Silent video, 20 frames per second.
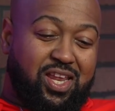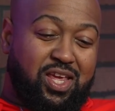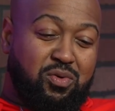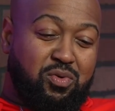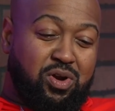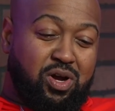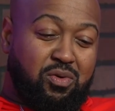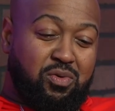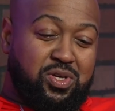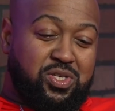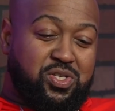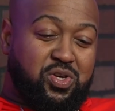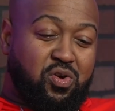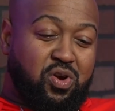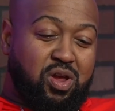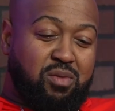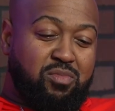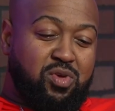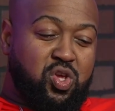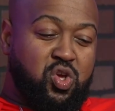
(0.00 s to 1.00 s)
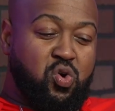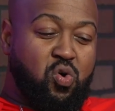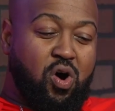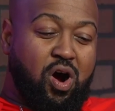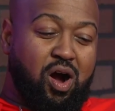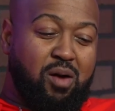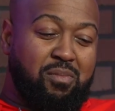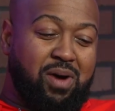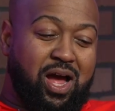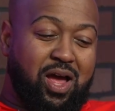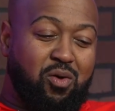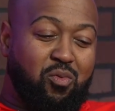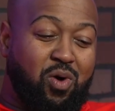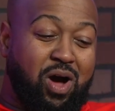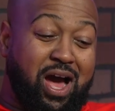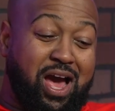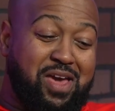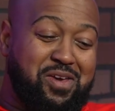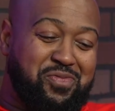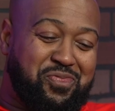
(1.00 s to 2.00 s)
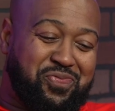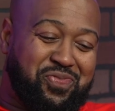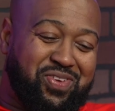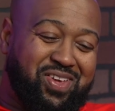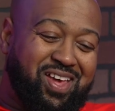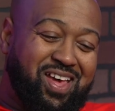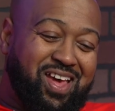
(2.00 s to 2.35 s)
he would always scream, "You are my wife,